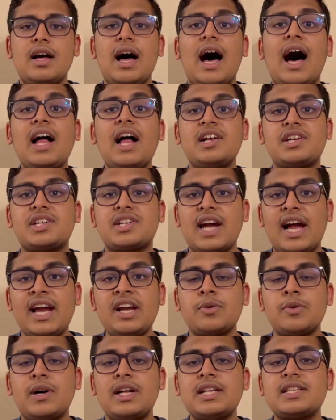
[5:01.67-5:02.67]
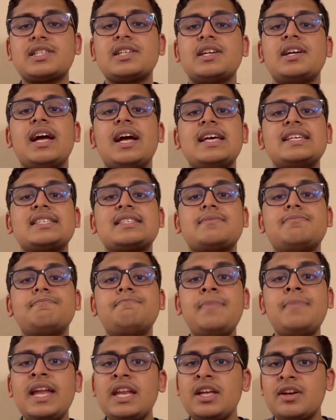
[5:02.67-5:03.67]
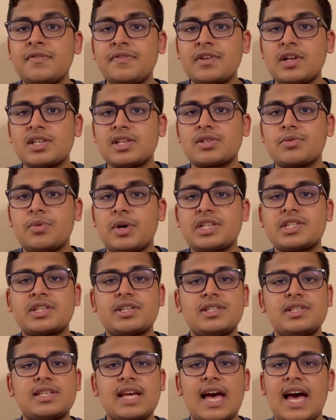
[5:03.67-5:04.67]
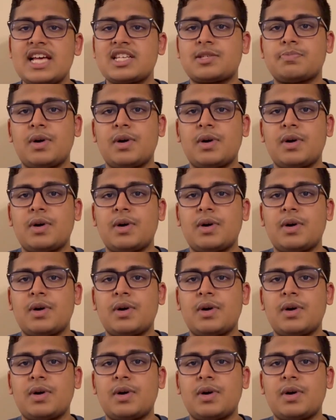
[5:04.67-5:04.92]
I'll try to answer as many of y'all's questions as